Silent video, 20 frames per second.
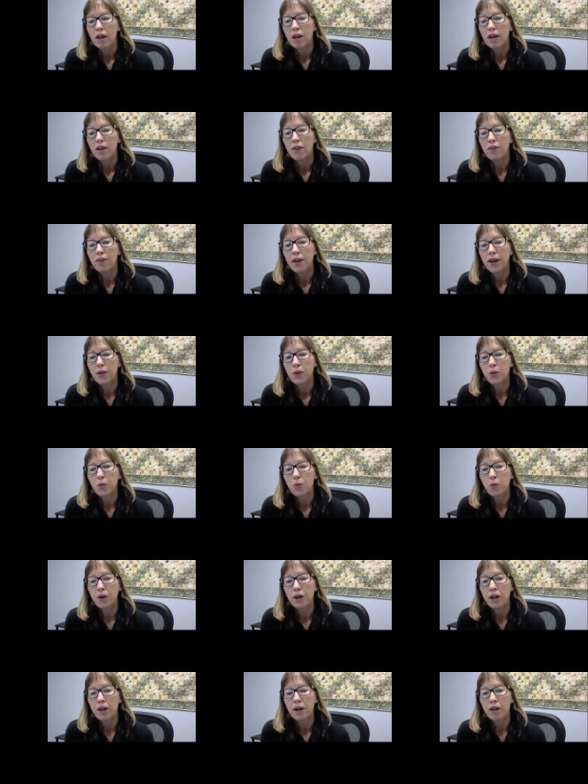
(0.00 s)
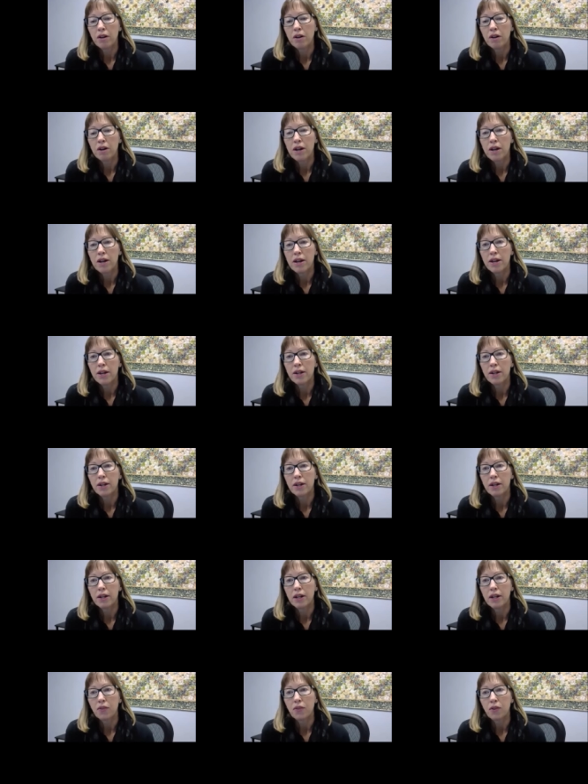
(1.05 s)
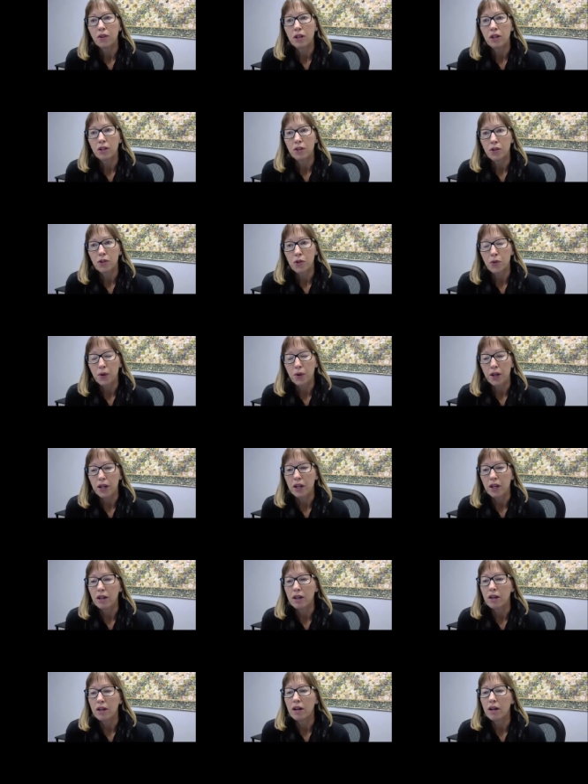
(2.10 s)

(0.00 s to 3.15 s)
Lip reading: And that's where it gets a little tricky